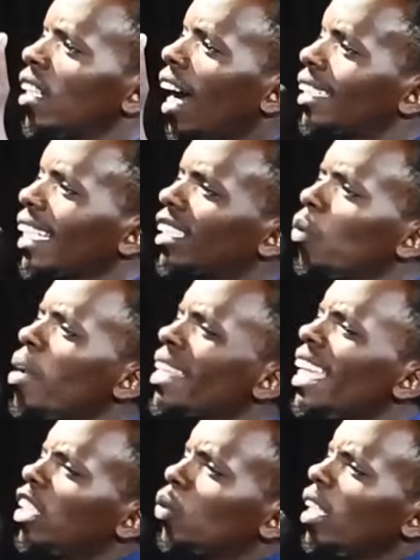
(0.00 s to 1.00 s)
Ataki
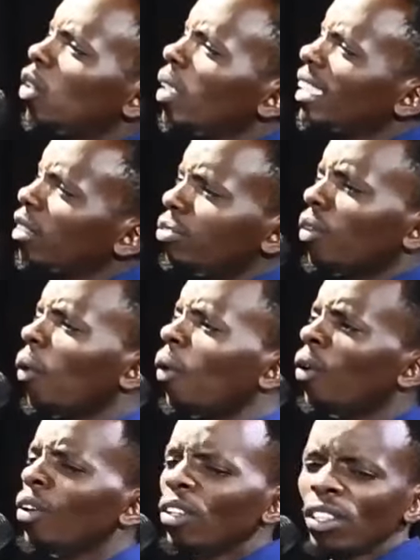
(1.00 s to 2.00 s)
uingie
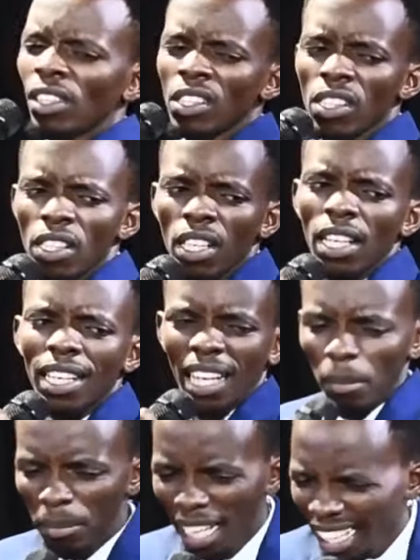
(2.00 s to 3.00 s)
2024
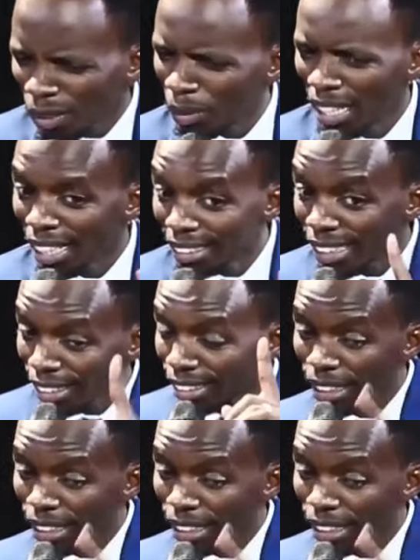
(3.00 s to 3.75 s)
kabla hatuja adjust